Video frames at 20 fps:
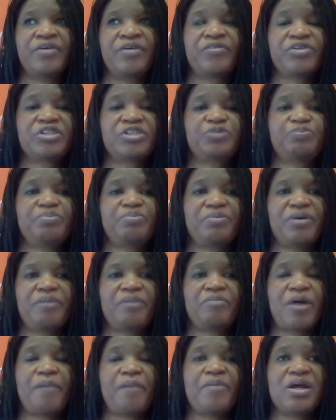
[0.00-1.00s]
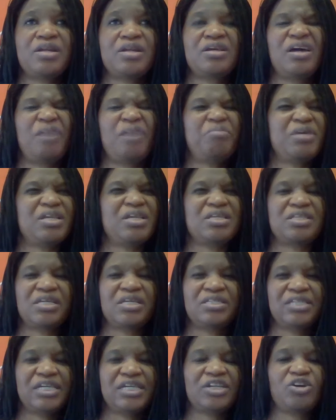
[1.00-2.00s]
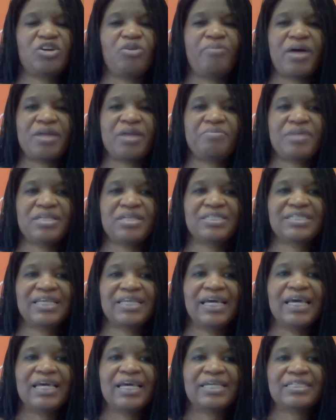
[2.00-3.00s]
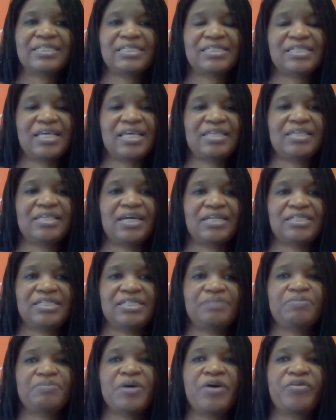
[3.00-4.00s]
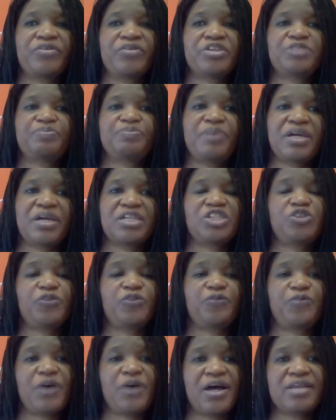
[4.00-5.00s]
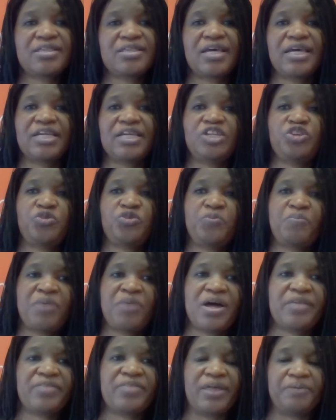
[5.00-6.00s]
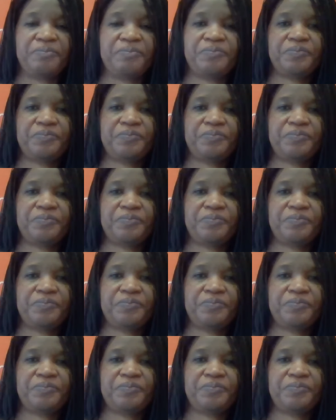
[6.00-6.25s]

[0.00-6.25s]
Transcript: uh, I mean, the Ten Commandments is it says that respect your father and your mother,